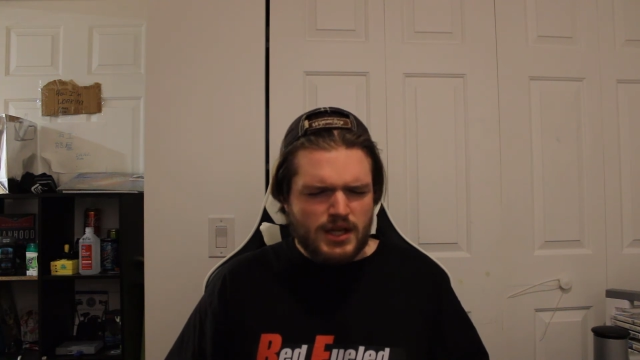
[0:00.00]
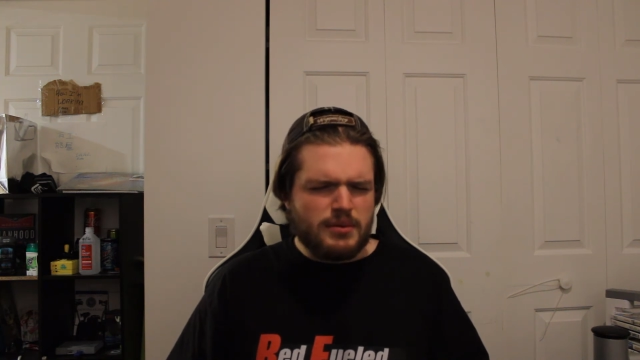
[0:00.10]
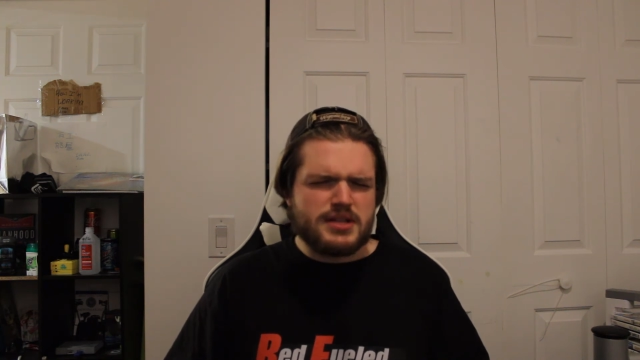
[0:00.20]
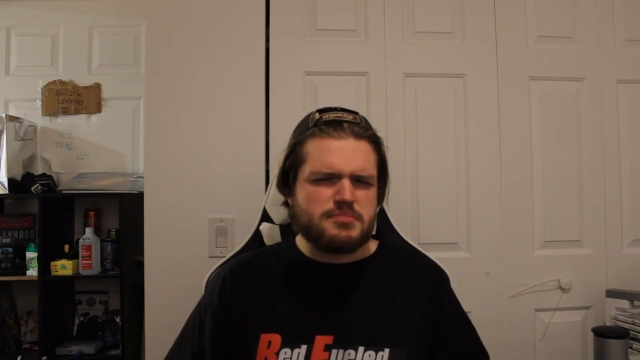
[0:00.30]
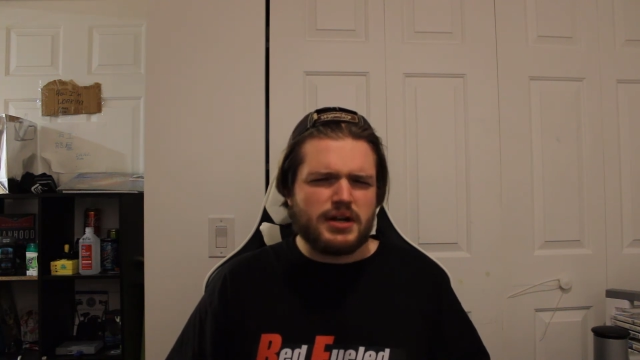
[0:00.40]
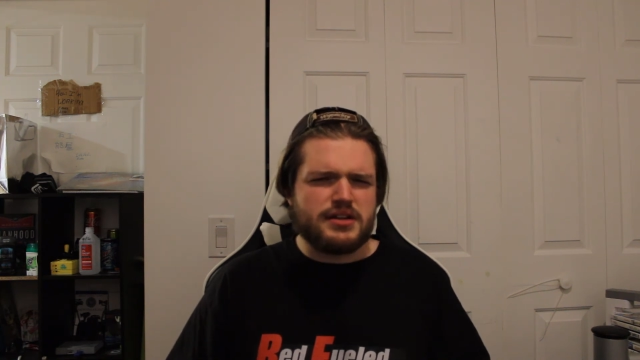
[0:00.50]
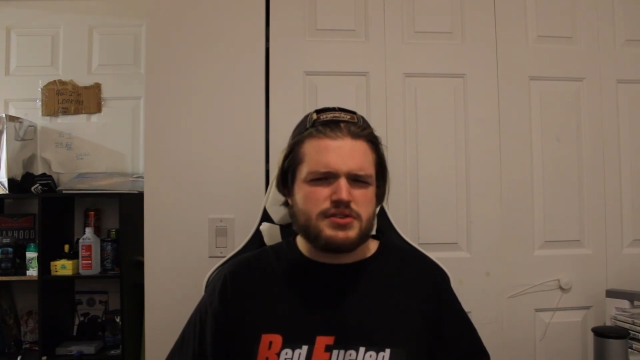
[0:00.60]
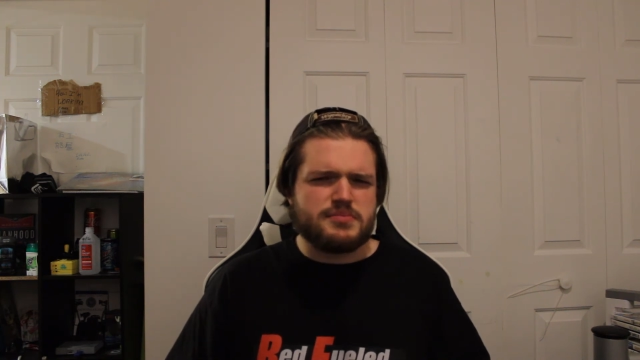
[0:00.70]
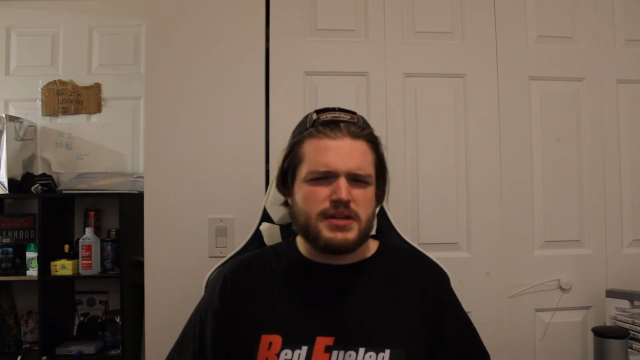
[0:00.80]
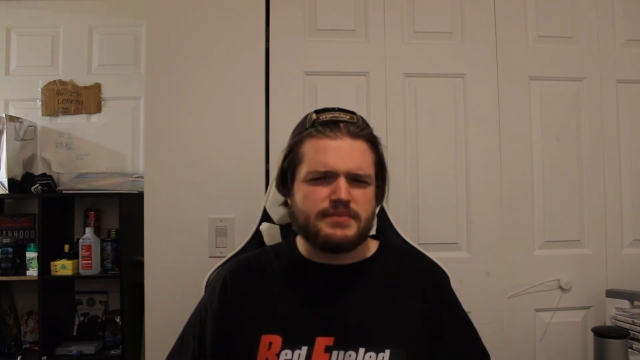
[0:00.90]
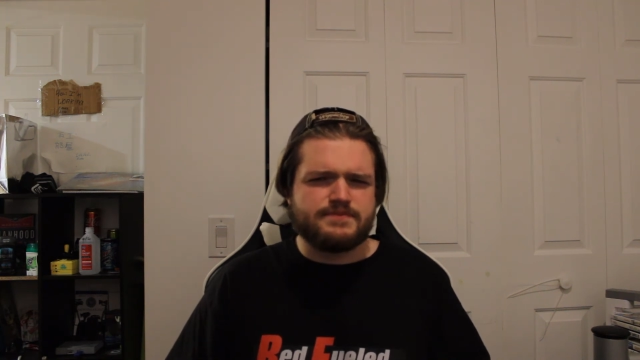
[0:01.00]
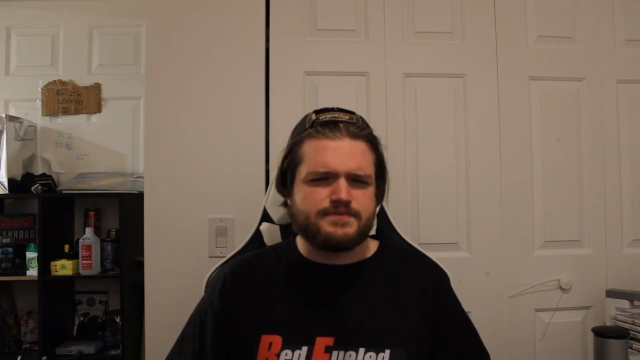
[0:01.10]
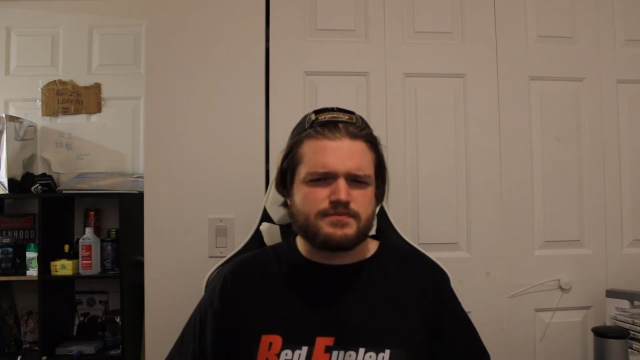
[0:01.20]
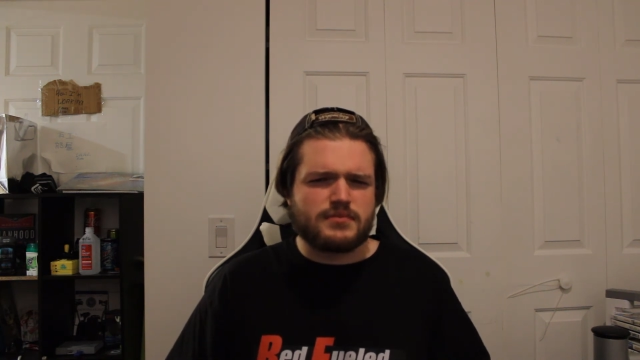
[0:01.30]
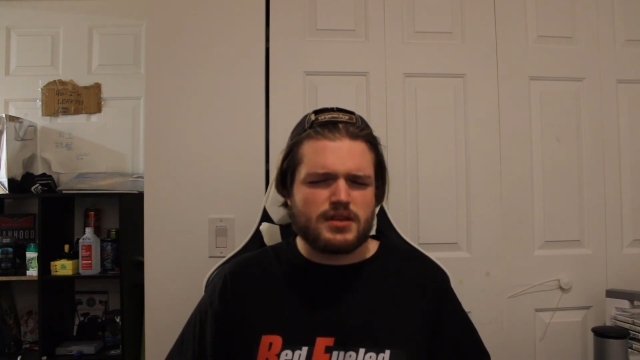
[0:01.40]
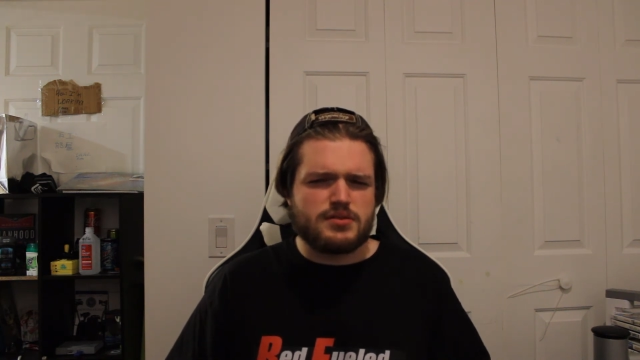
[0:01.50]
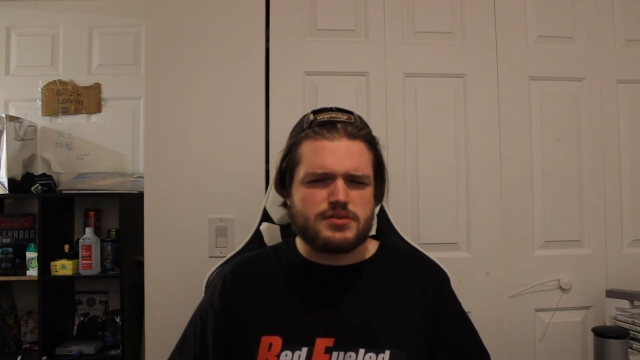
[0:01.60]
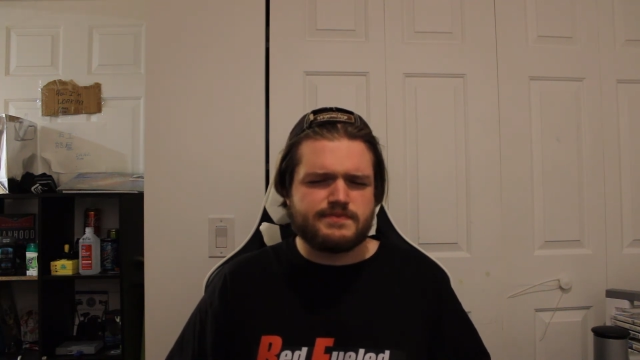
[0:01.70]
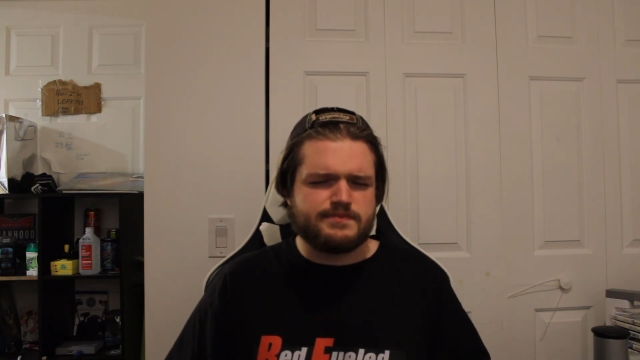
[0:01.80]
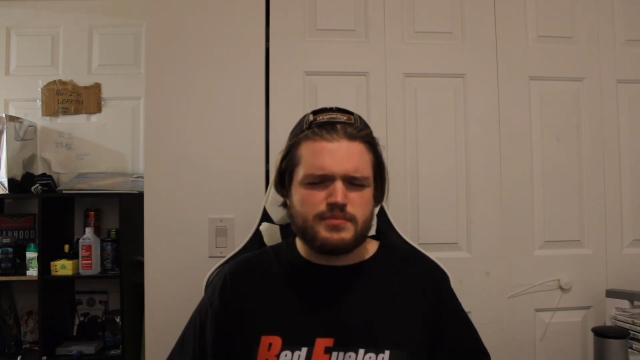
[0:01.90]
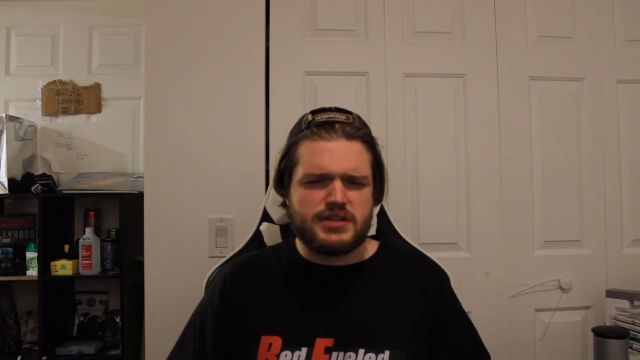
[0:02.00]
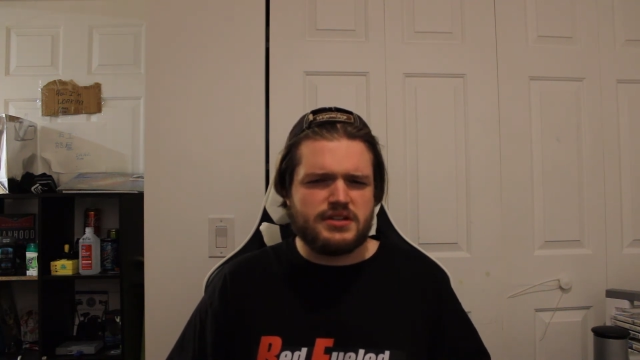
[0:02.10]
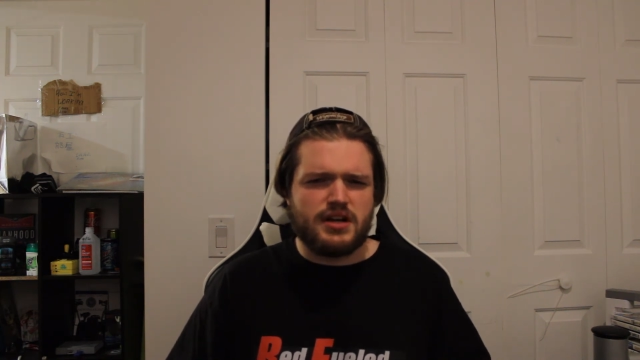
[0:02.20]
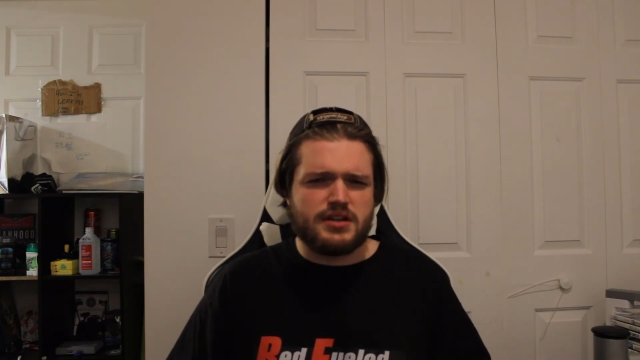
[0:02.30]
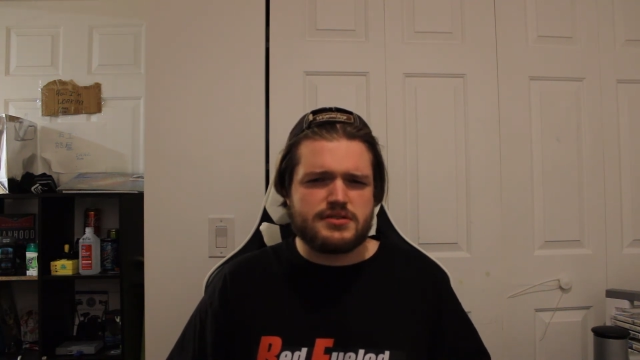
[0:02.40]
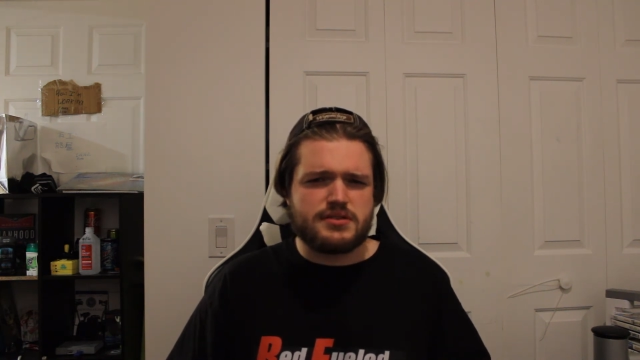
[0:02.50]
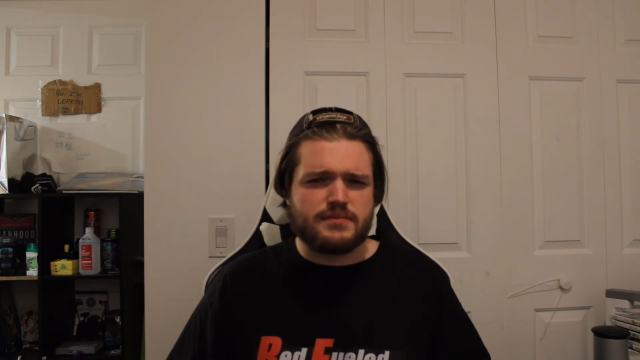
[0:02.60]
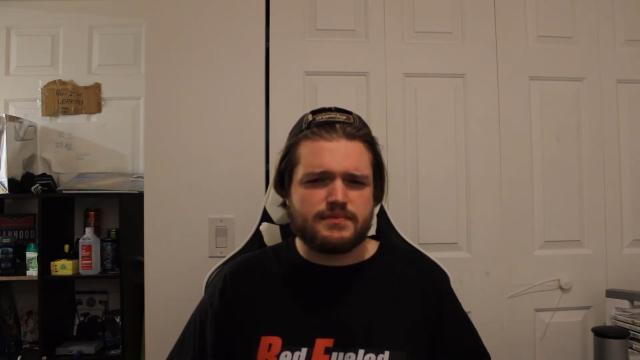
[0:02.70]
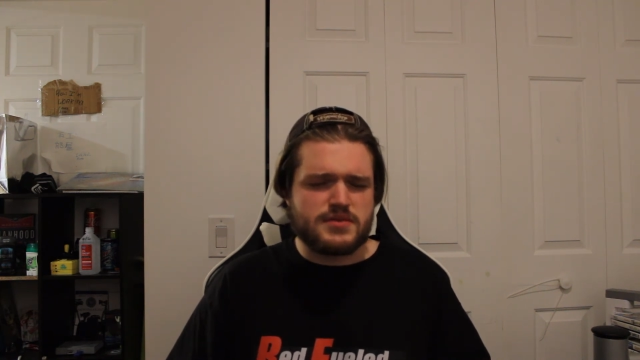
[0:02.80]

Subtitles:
that's probably just me, just being honest.